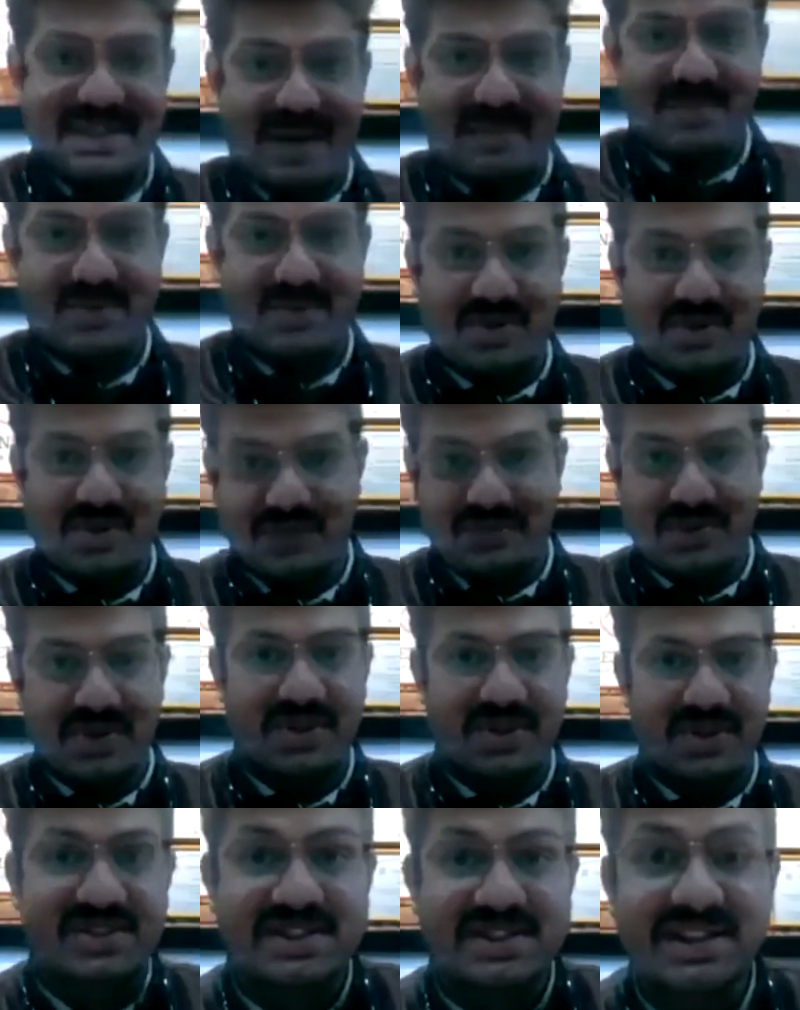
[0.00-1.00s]
I'm sorry for
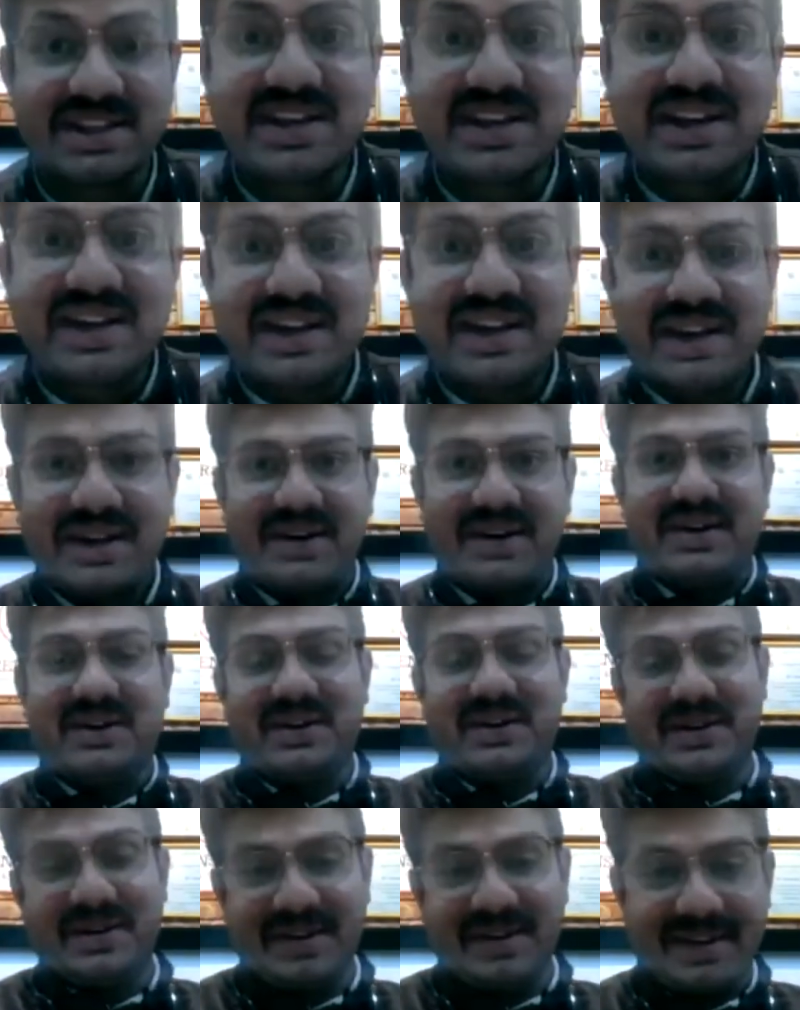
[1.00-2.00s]
this uh,
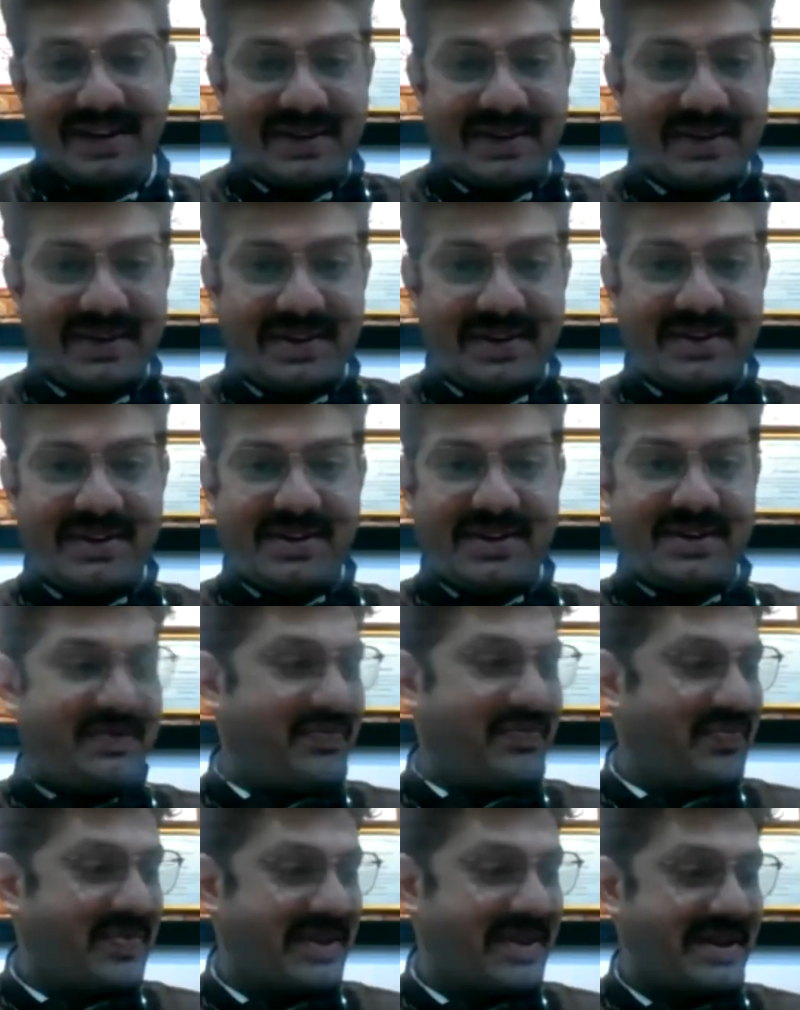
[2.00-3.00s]
uh,
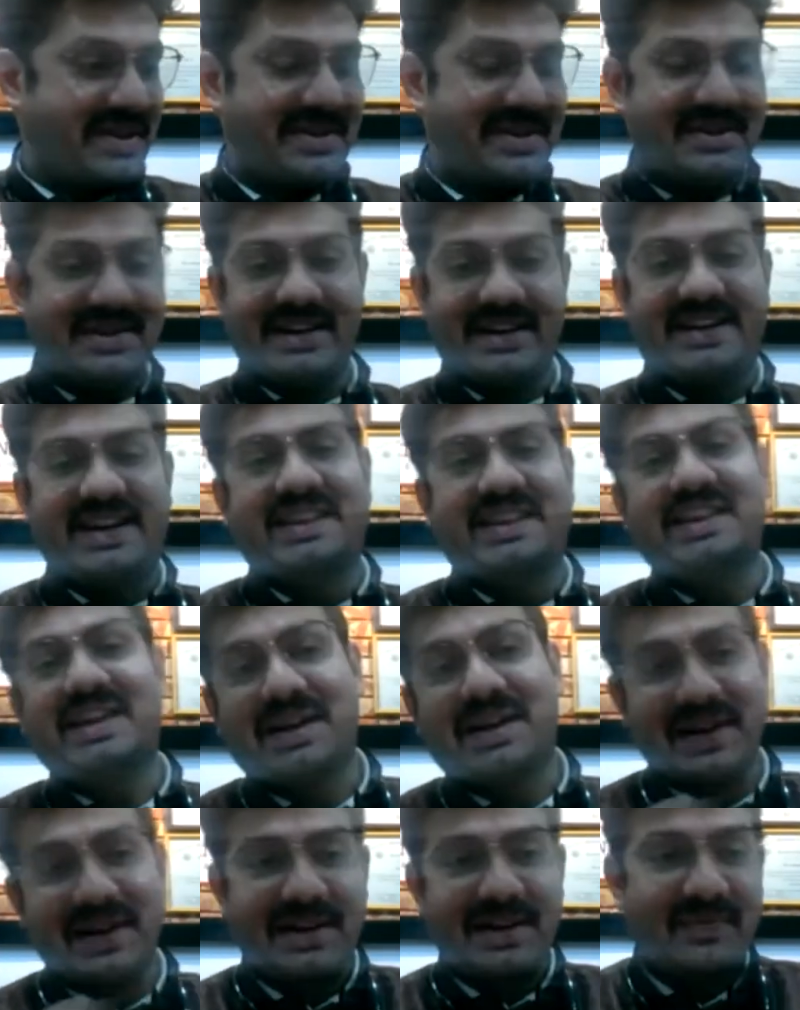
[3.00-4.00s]

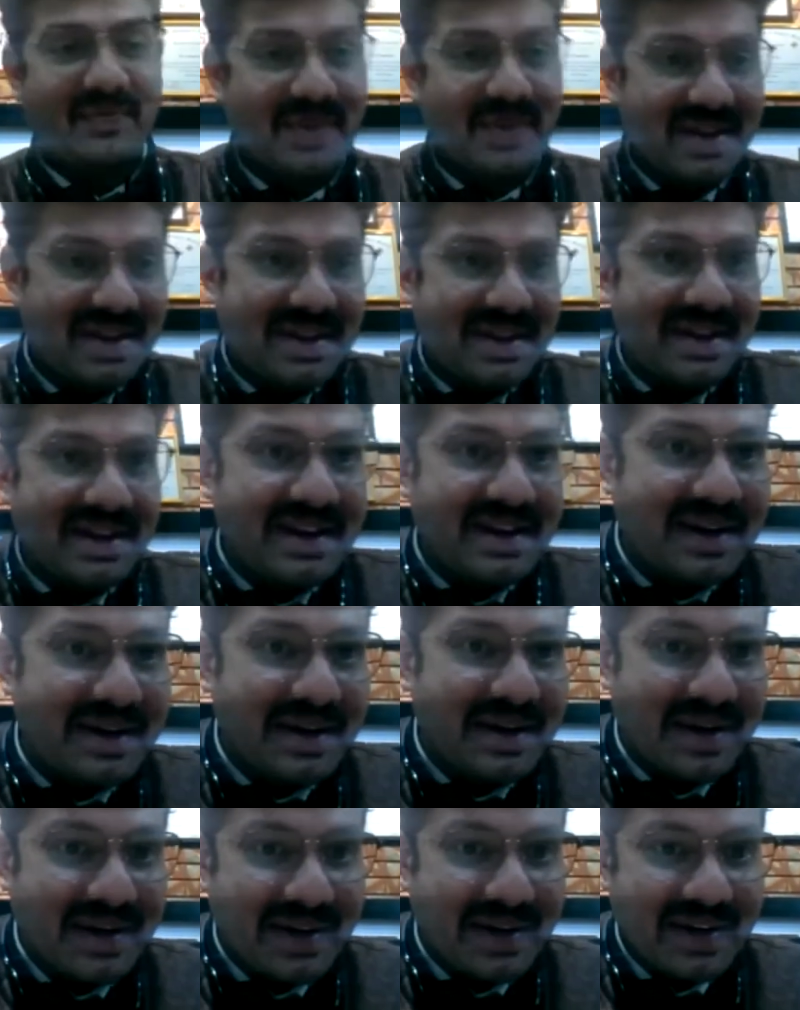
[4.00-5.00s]
technical
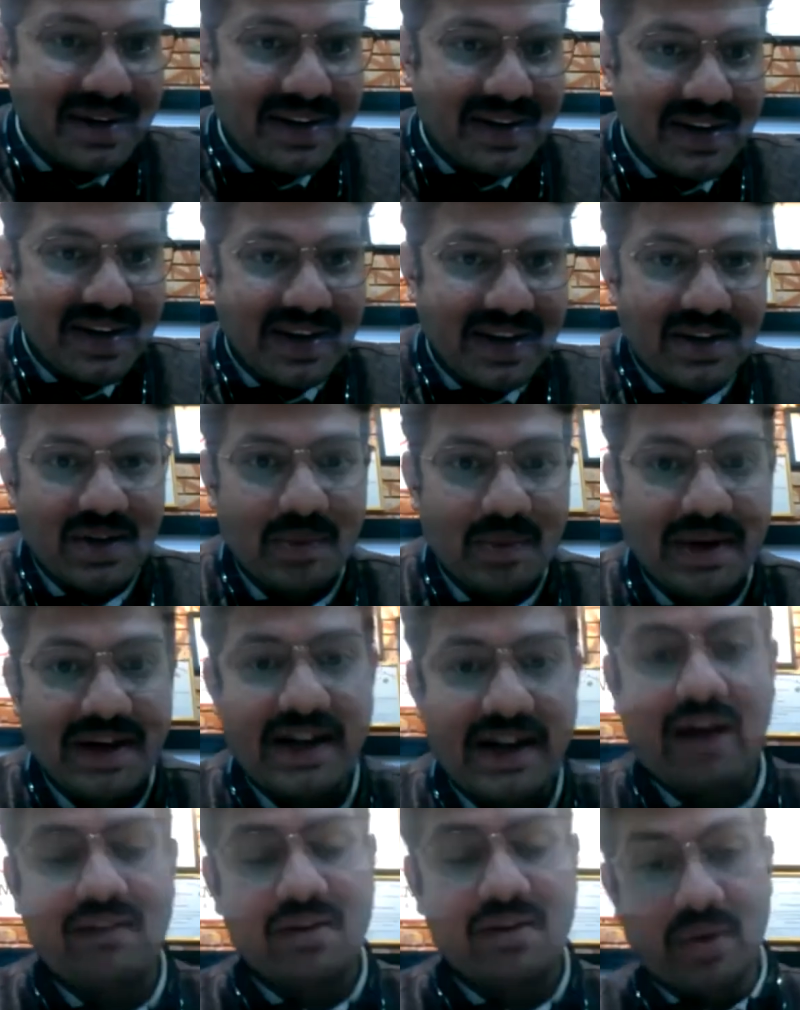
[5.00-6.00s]
issue, but
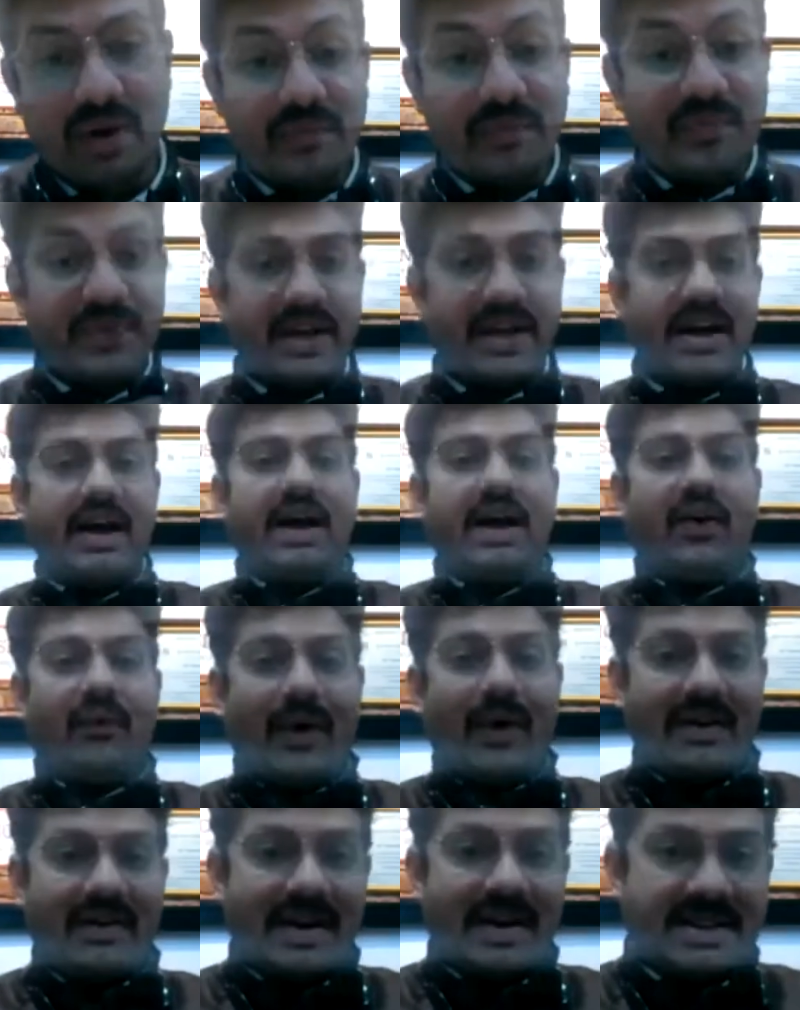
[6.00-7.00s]
however,
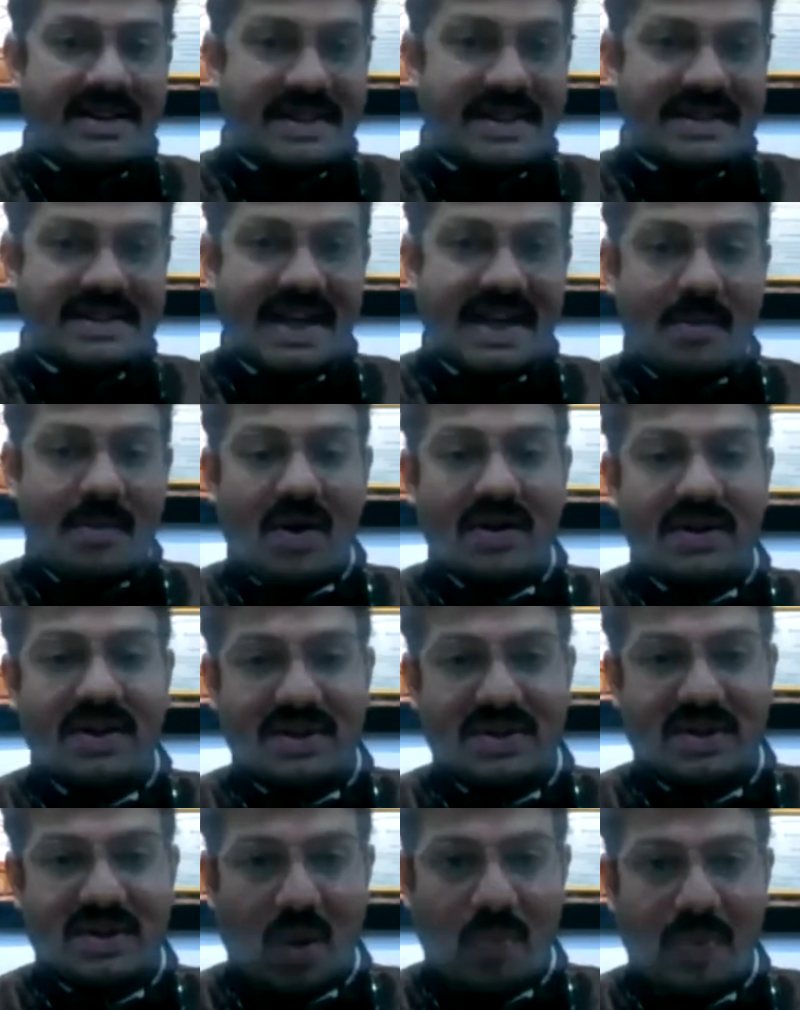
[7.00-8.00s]
while we are discussing about the
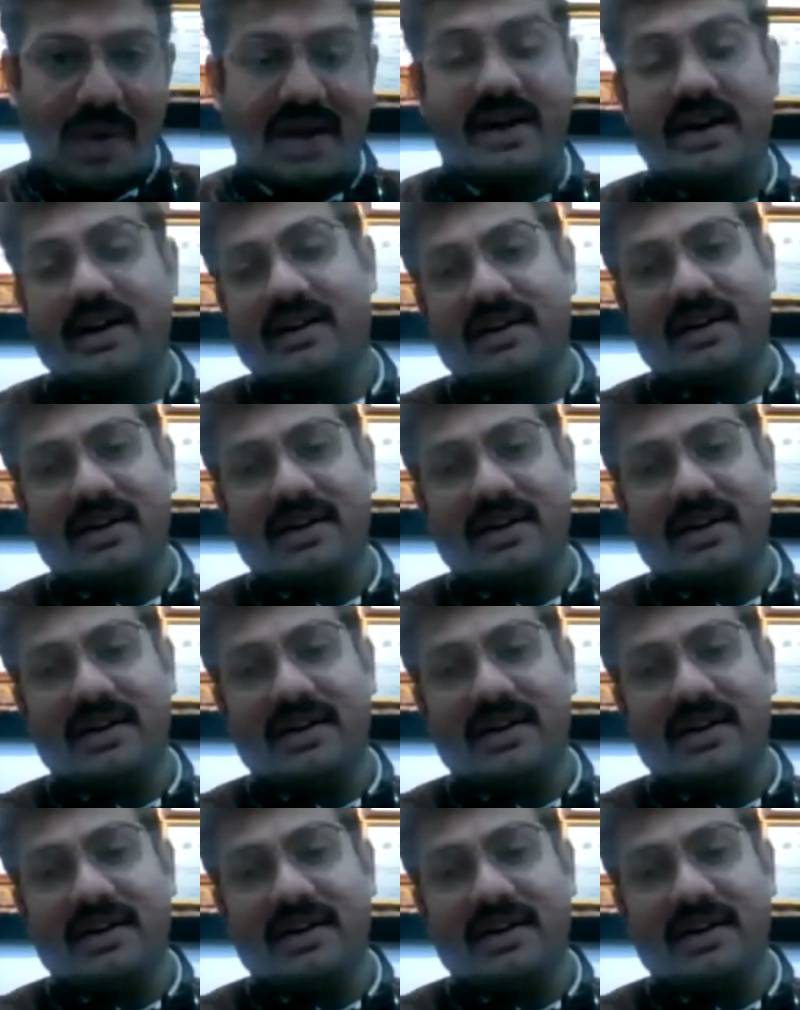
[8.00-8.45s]
topic